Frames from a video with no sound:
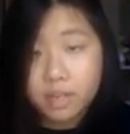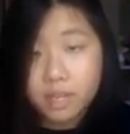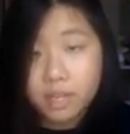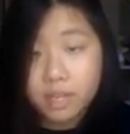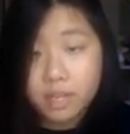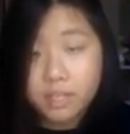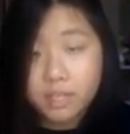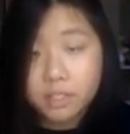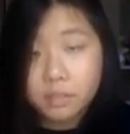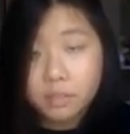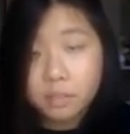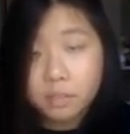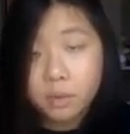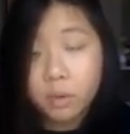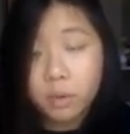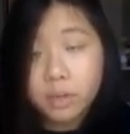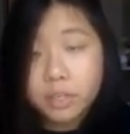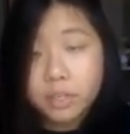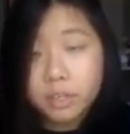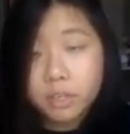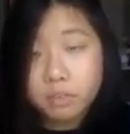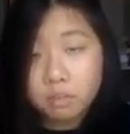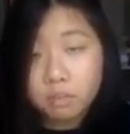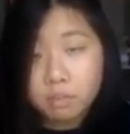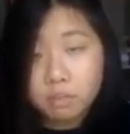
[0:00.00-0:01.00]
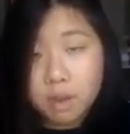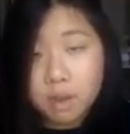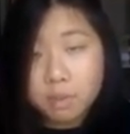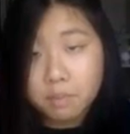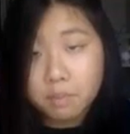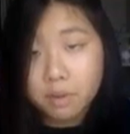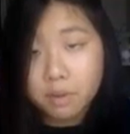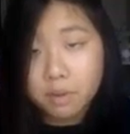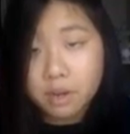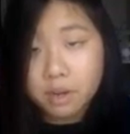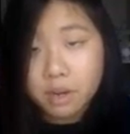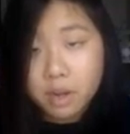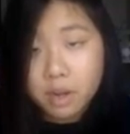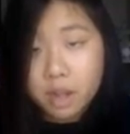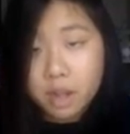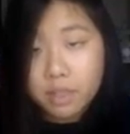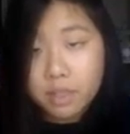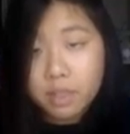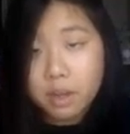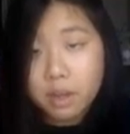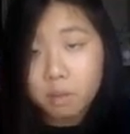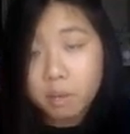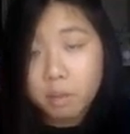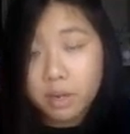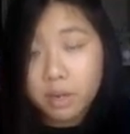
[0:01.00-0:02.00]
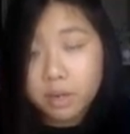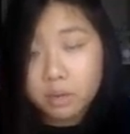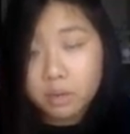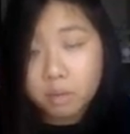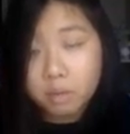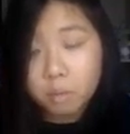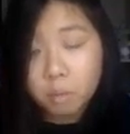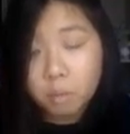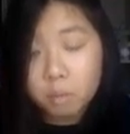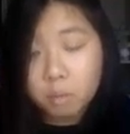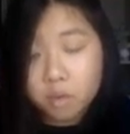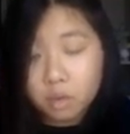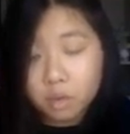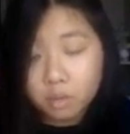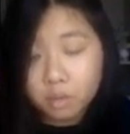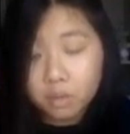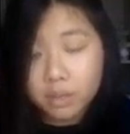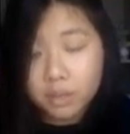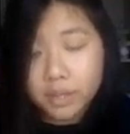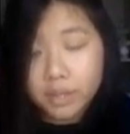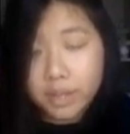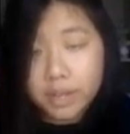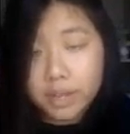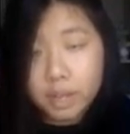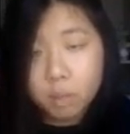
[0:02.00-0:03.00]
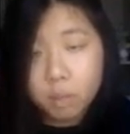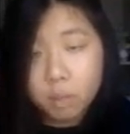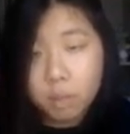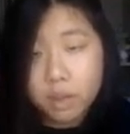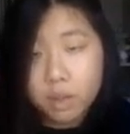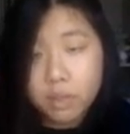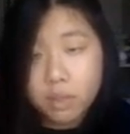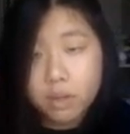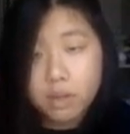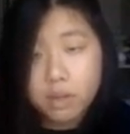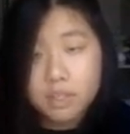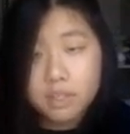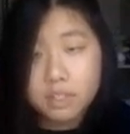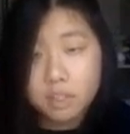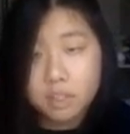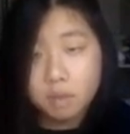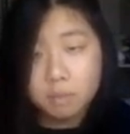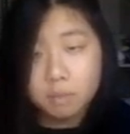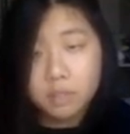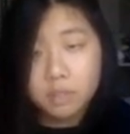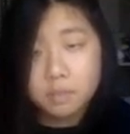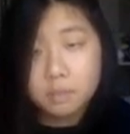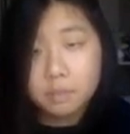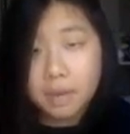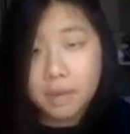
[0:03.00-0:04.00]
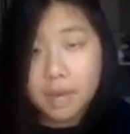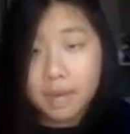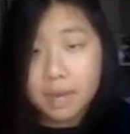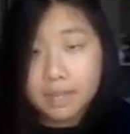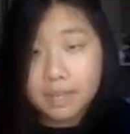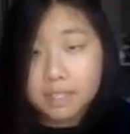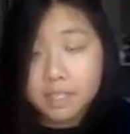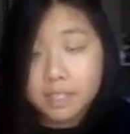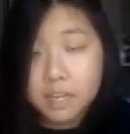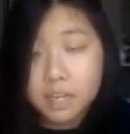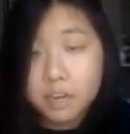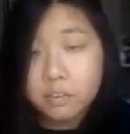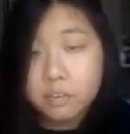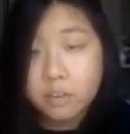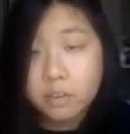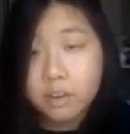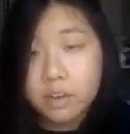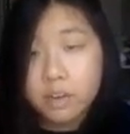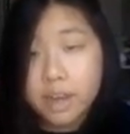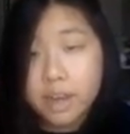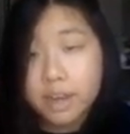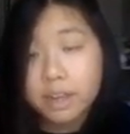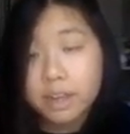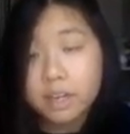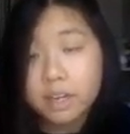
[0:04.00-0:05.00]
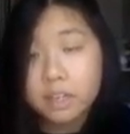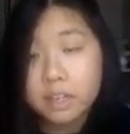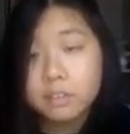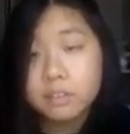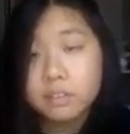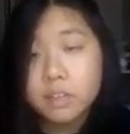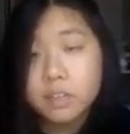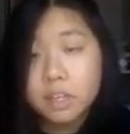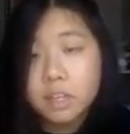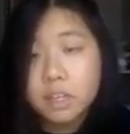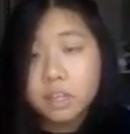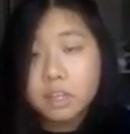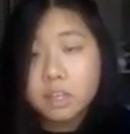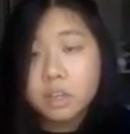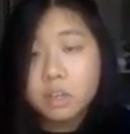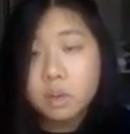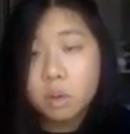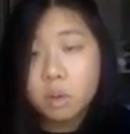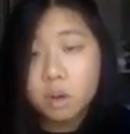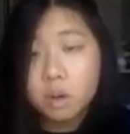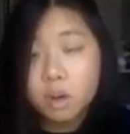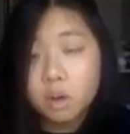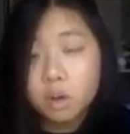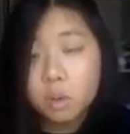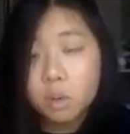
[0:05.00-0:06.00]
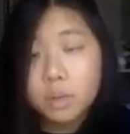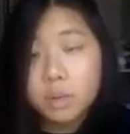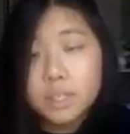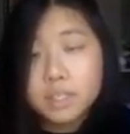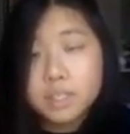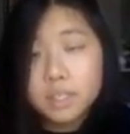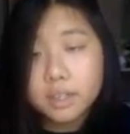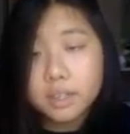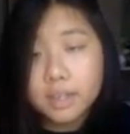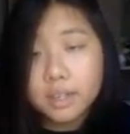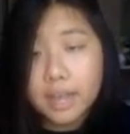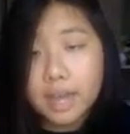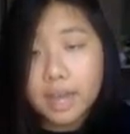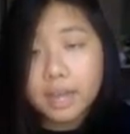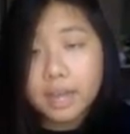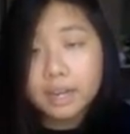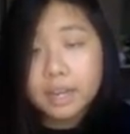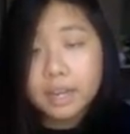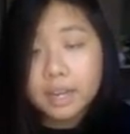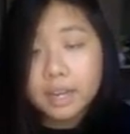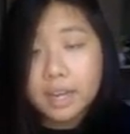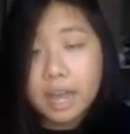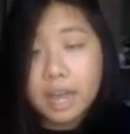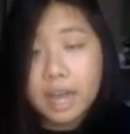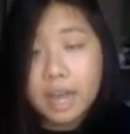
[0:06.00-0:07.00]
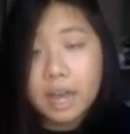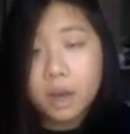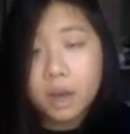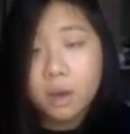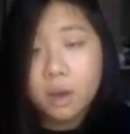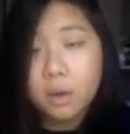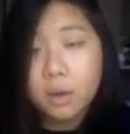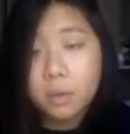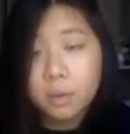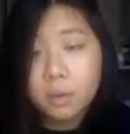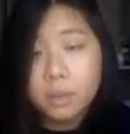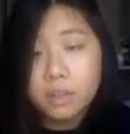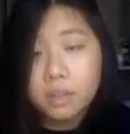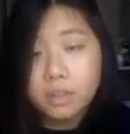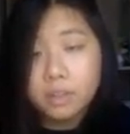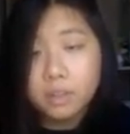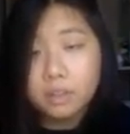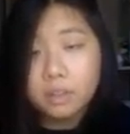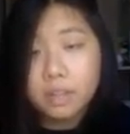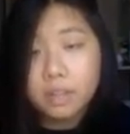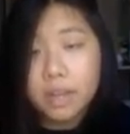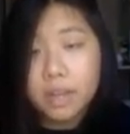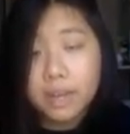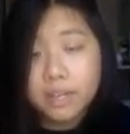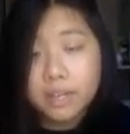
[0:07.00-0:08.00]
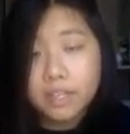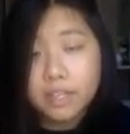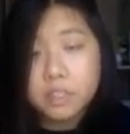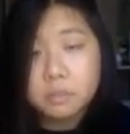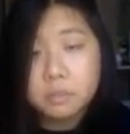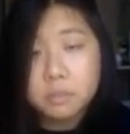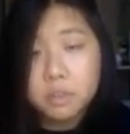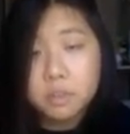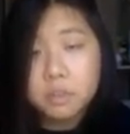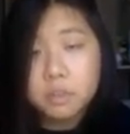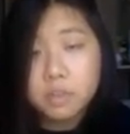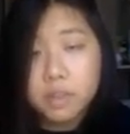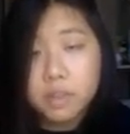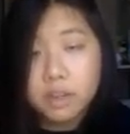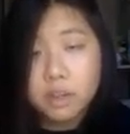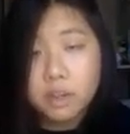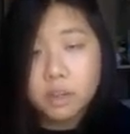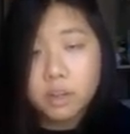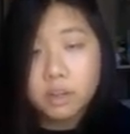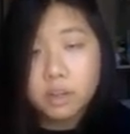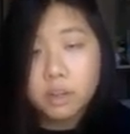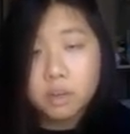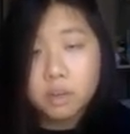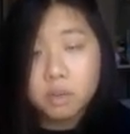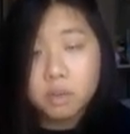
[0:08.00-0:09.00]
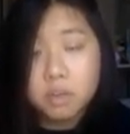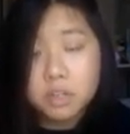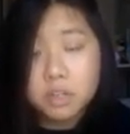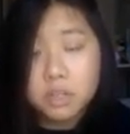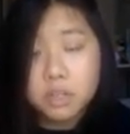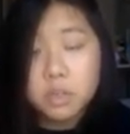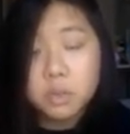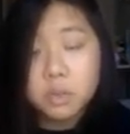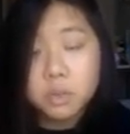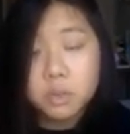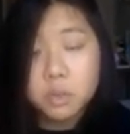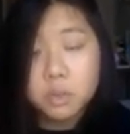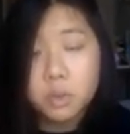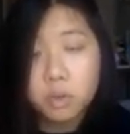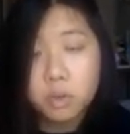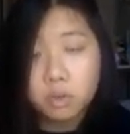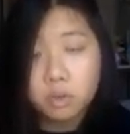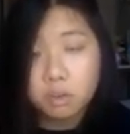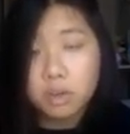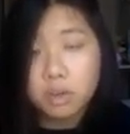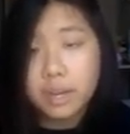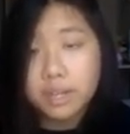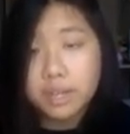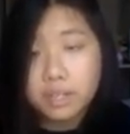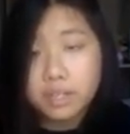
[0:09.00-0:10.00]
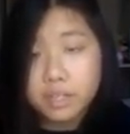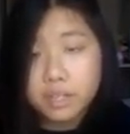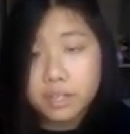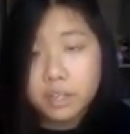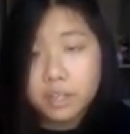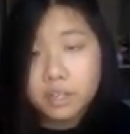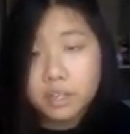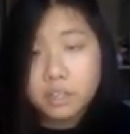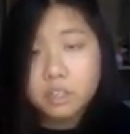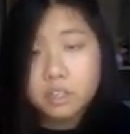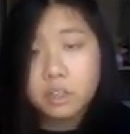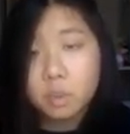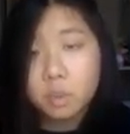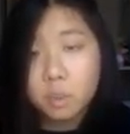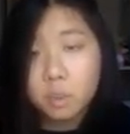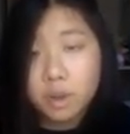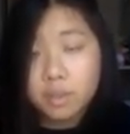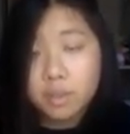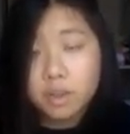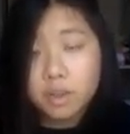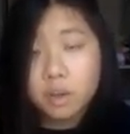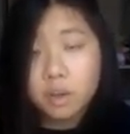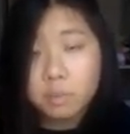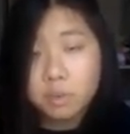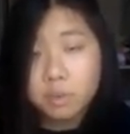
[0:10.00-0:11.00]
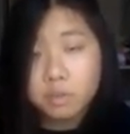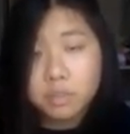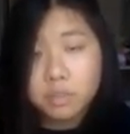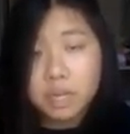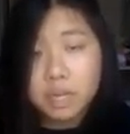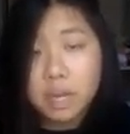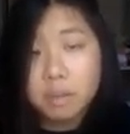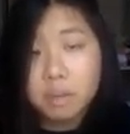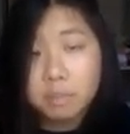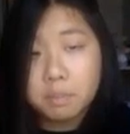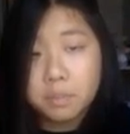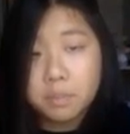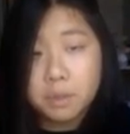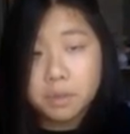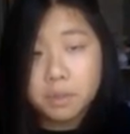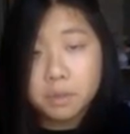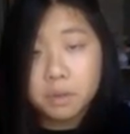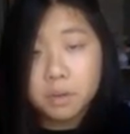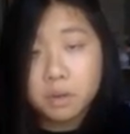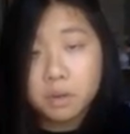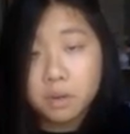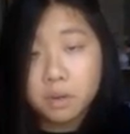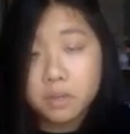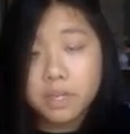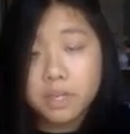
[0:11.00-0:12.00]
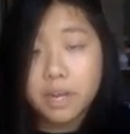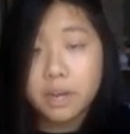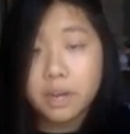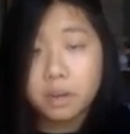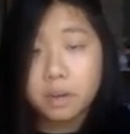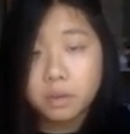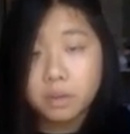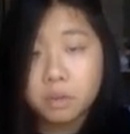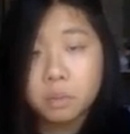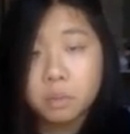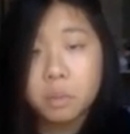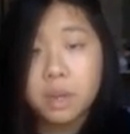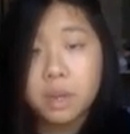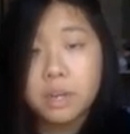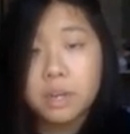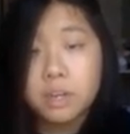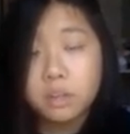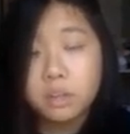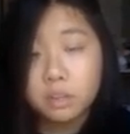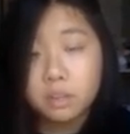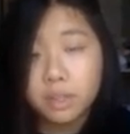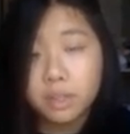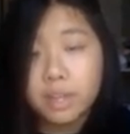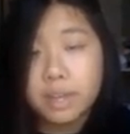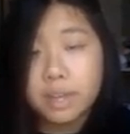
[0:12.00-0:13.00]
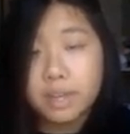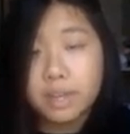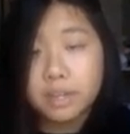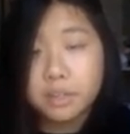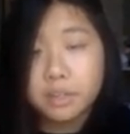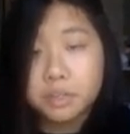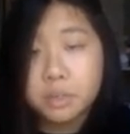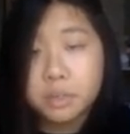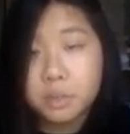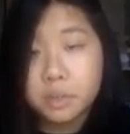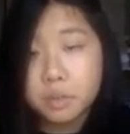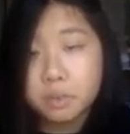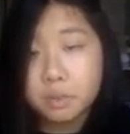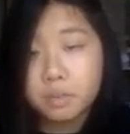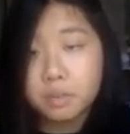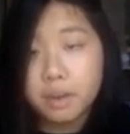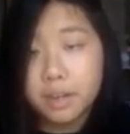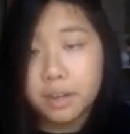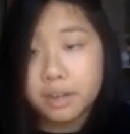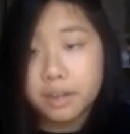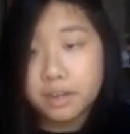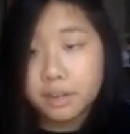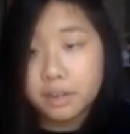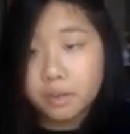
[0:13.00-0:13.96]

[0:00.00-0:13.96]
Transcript: And it's important to remember that when you're looking at whether a slope is positive or negative, you always look at how the line is moving to the right. So whether it moves up or down when you're looking at it to the right.